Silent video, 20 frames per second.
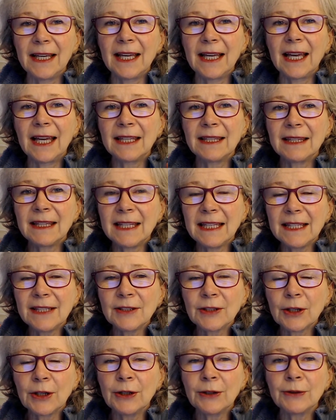And these
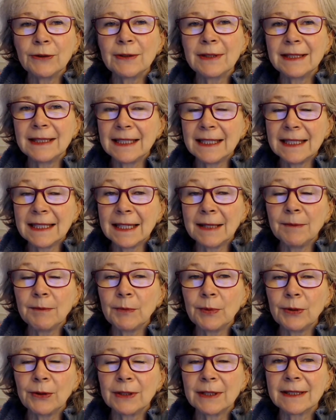codes, these
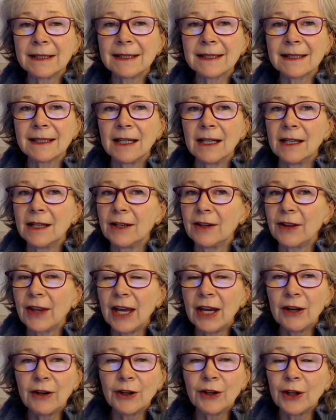imprints,
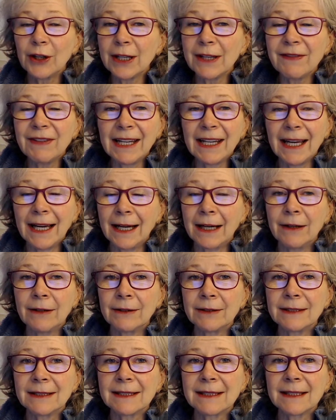they are not even
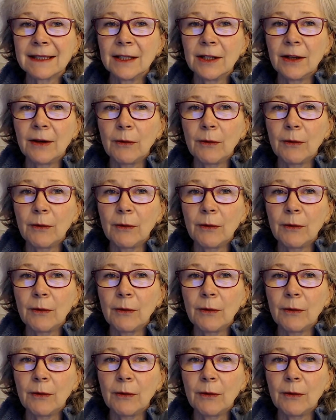ours.